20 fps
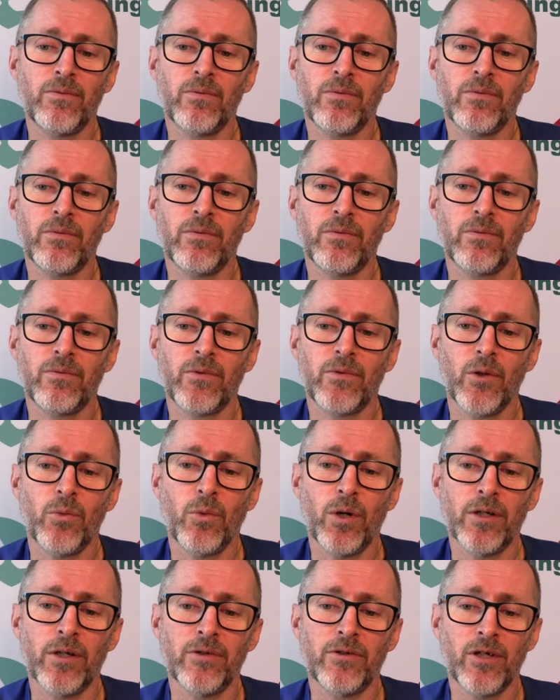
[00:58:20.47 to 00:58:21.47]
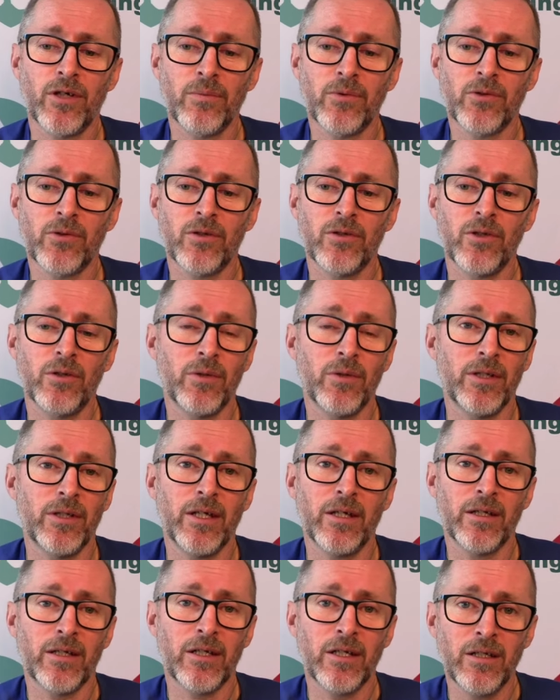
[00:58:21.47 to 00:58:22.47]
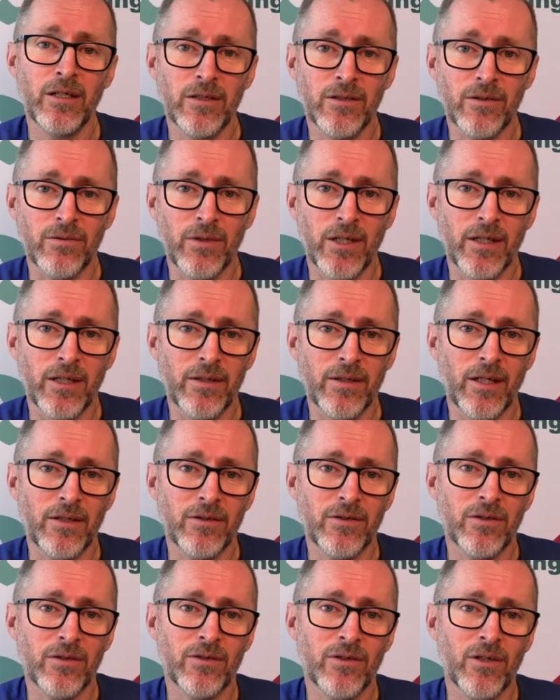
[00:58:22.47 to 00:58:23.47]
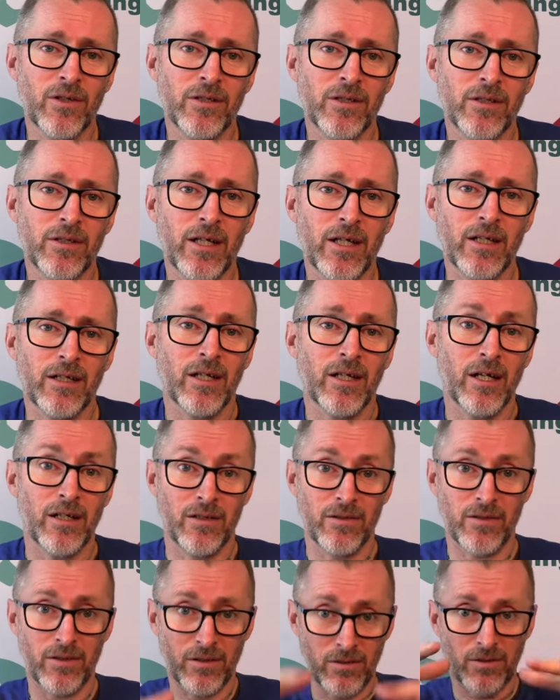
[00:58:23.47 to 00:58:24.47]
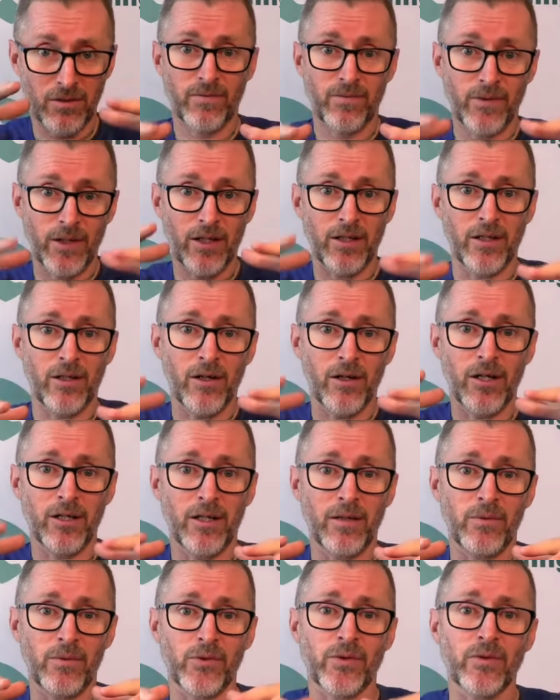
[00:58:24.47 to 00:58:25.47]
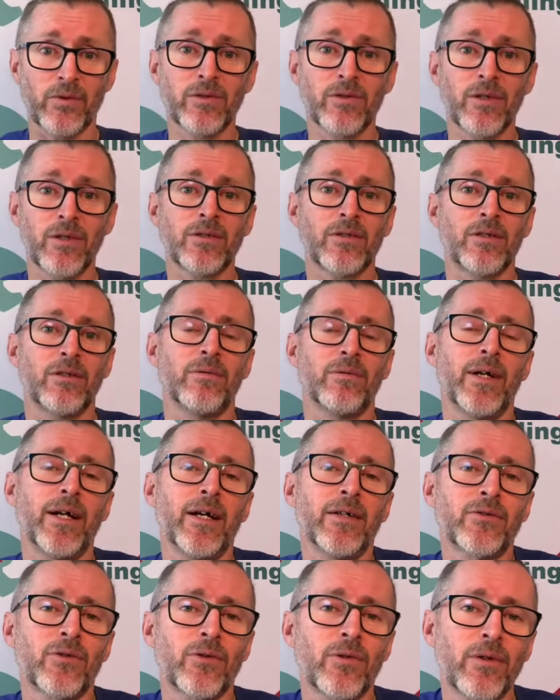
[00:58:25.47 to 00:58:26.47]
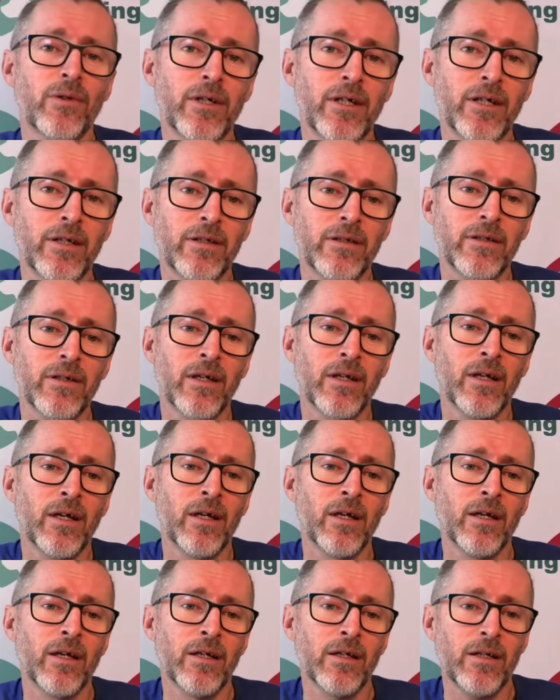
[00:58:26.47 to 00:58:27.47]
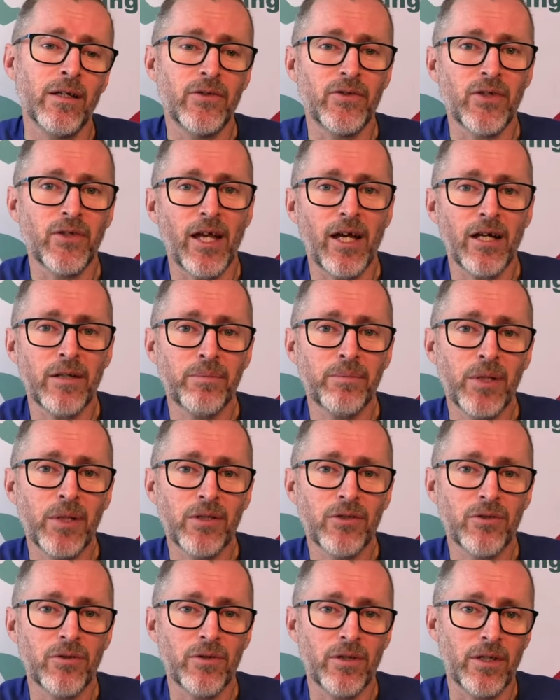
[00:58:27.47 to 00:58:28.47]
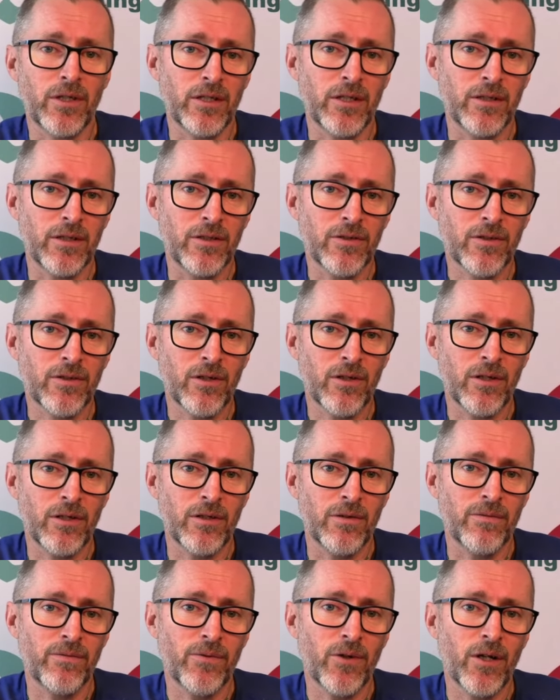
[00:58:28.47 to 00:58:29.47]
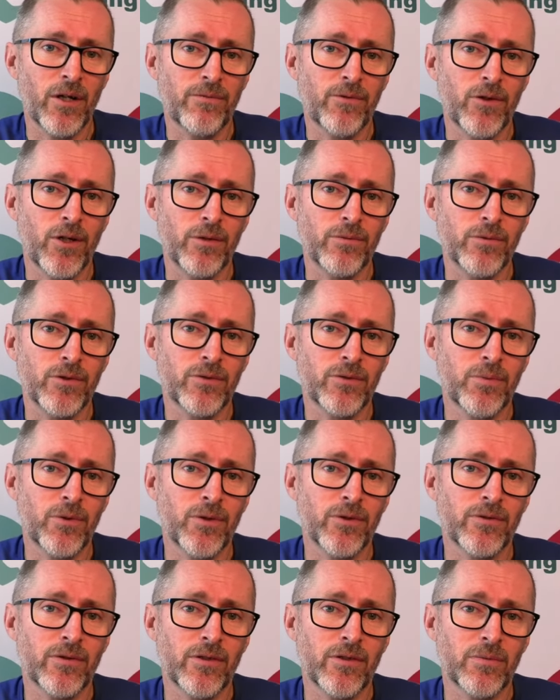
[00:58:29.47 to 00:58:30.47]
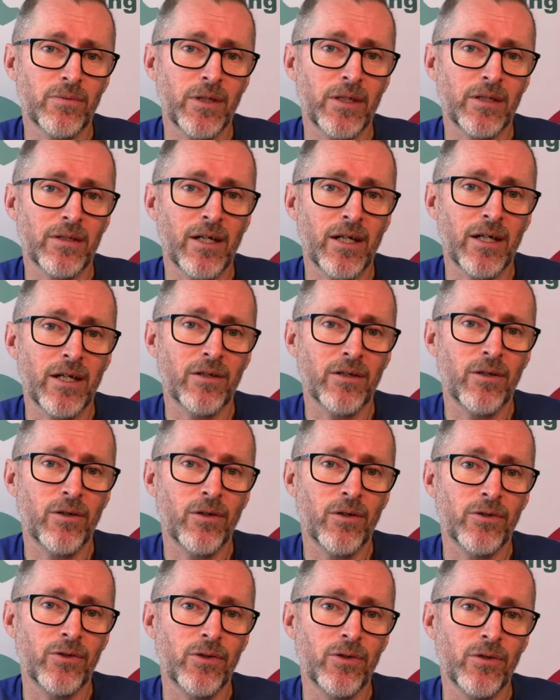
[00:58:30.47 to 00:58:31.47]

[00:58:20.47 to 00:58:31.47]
the one jumps on you when the other kitty is around, that's a sign that cat is in fairly high levels of stress and arousal, and it's outpicturing in this kind of fight-flight response that's being targeted on you.